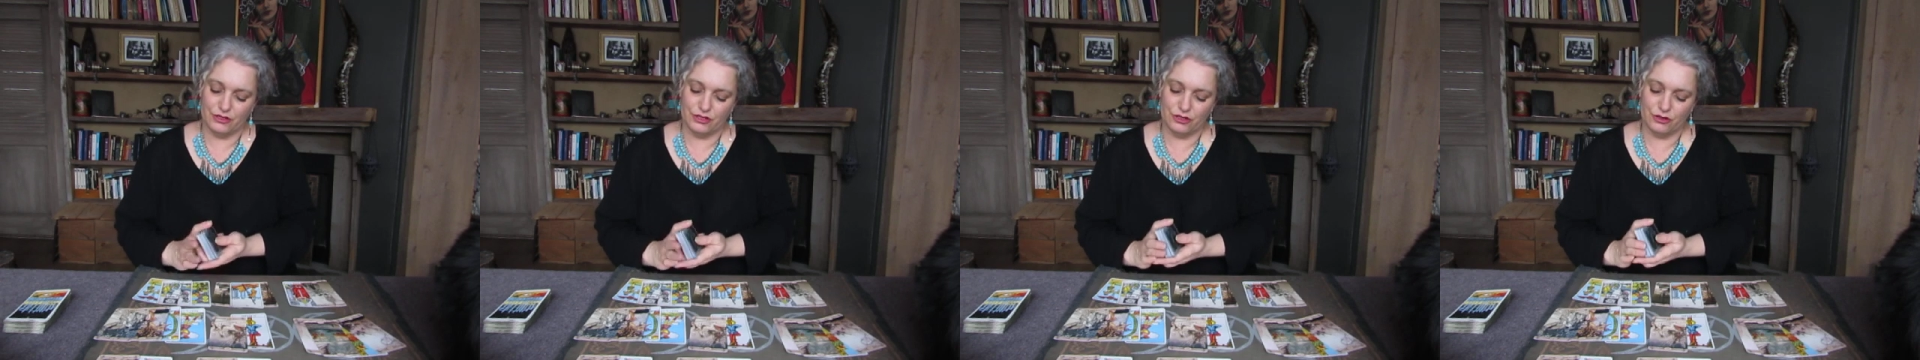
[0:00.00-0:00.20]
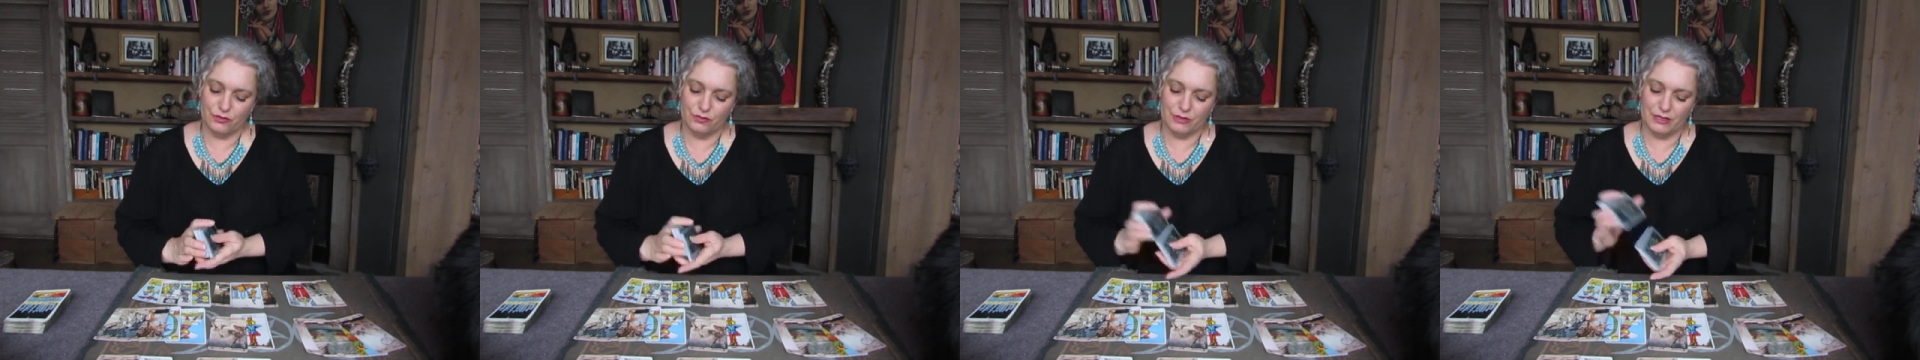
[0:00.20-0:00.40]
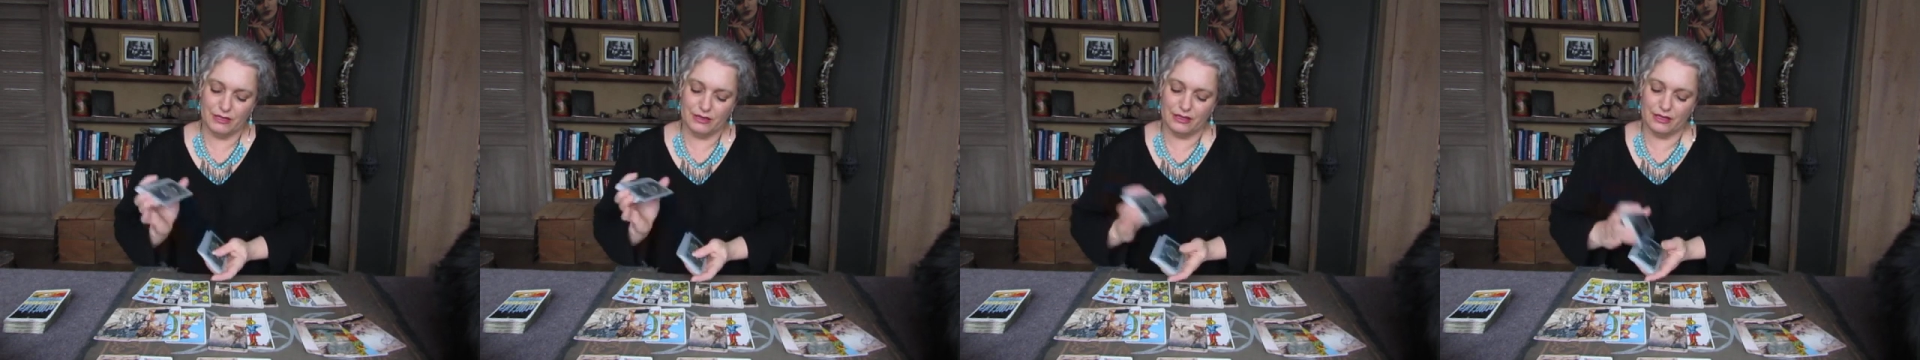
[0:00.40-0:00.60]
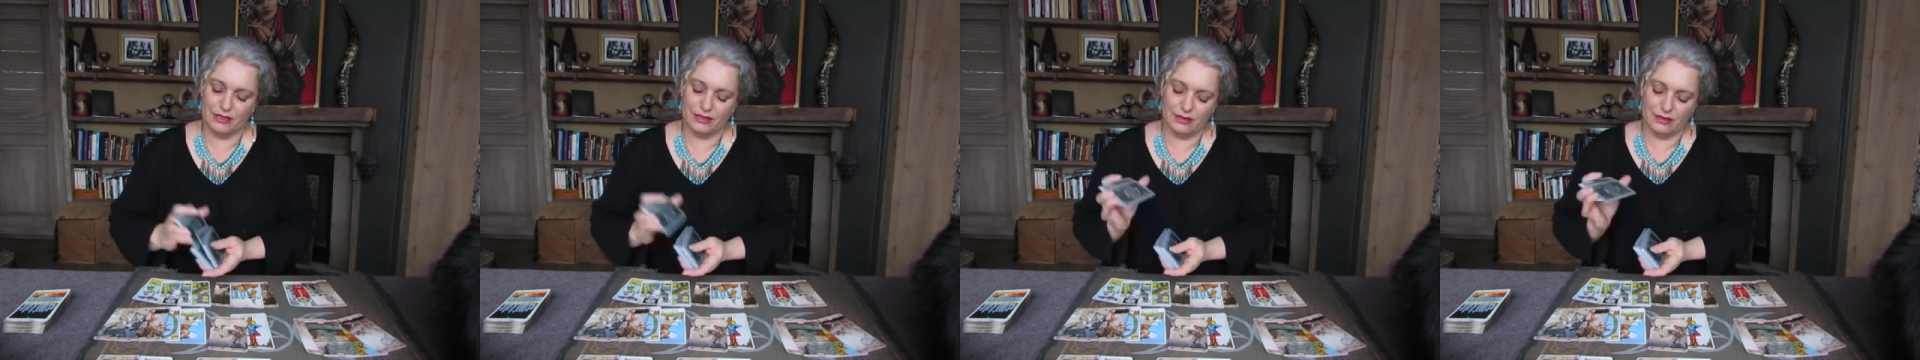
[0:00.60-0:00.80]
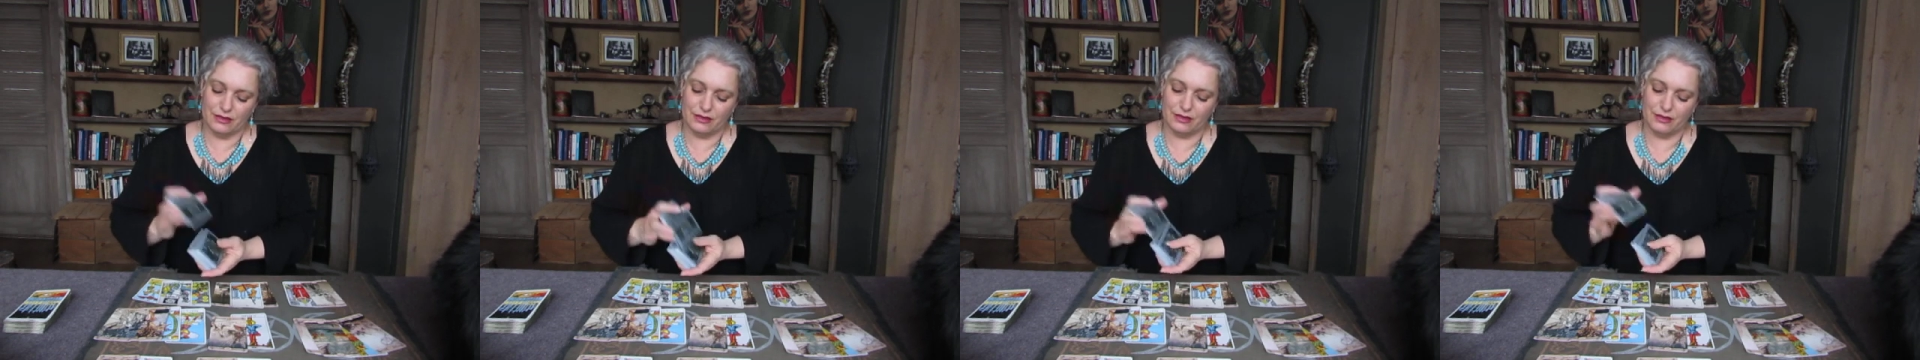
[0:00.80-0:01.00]
show me
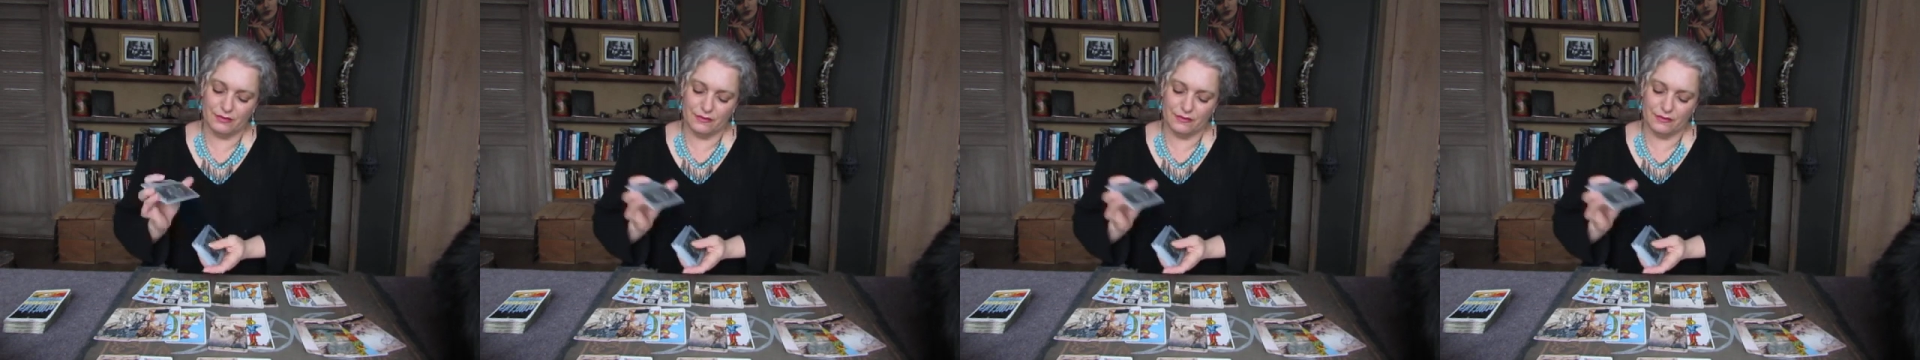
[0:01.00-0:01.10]
death.